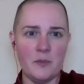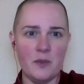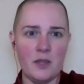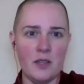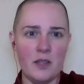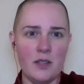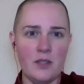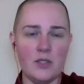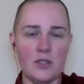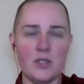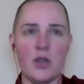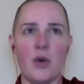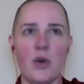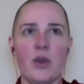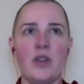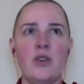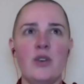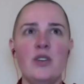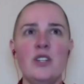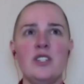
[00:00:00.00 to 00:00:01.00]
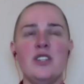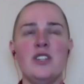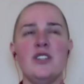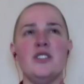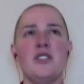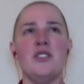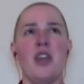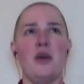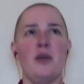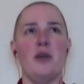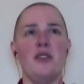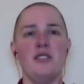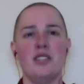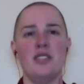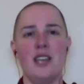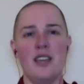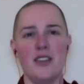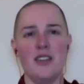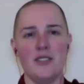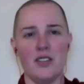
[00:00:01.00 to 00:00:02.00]
So, in order to do that, we have to
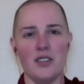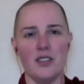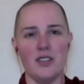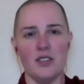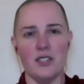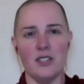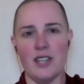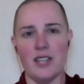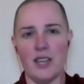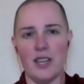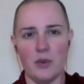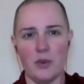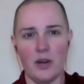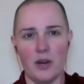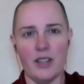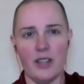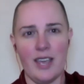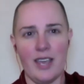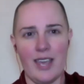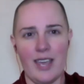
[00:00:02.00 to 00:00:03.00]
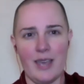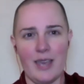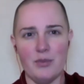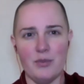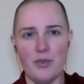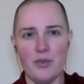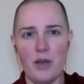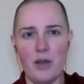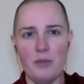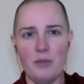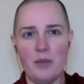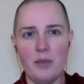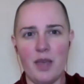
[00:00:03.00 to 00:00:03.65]
kind of understand where it came from.